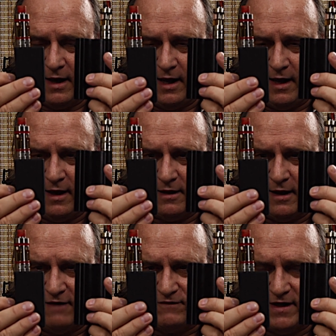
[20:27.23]

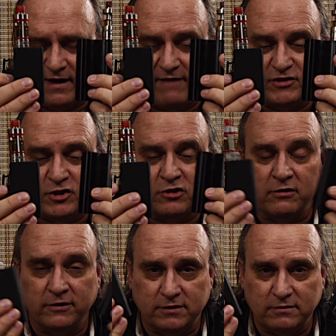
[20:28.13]
And if I didn't have
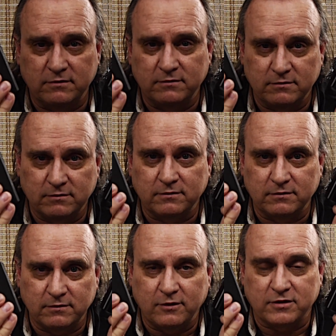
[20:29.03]
insurance,
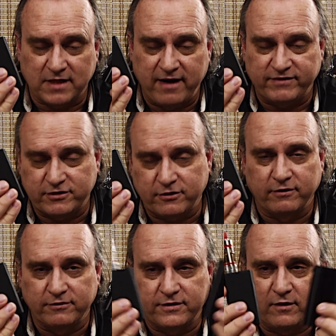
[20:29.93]
of course I have
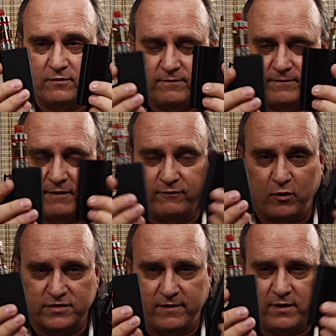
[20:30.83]
insurance, so of
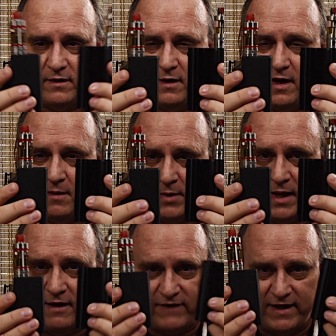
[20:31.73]
course I would.
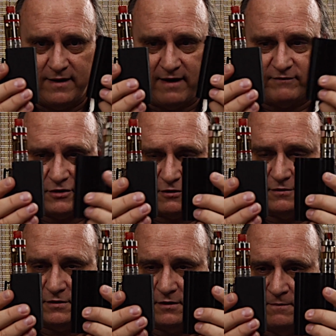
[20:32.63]
But if I didn't have
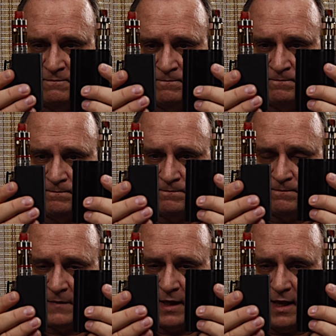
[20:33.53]
insurance,
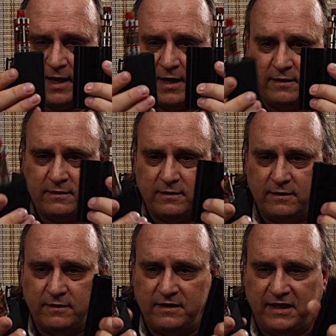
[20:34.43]
and
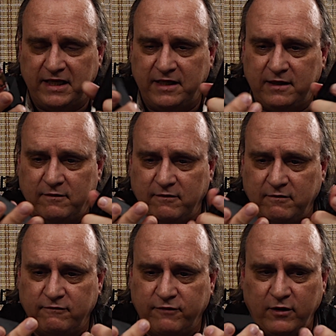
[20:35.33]
the
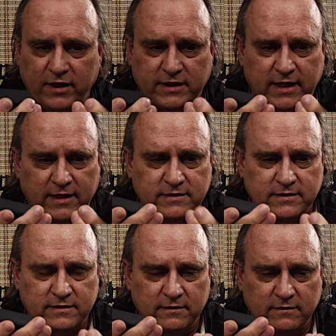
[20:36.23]
verdict
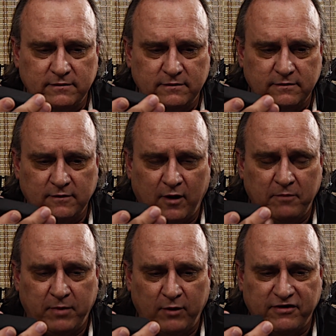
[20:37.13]
is
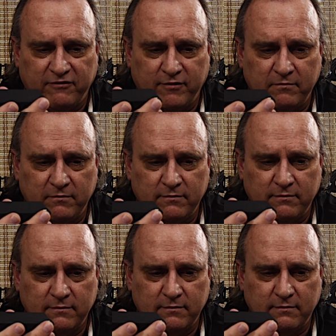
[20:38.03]
on both of them,
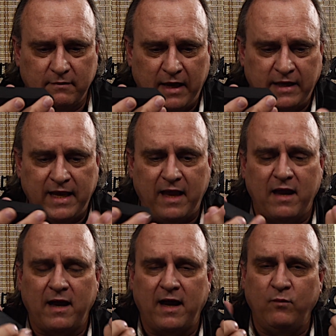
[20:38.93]

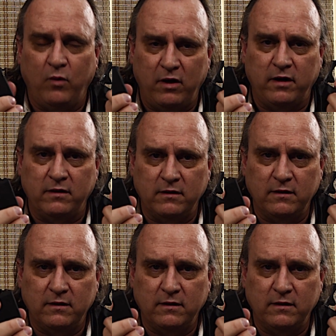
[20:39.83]
yeah, I would.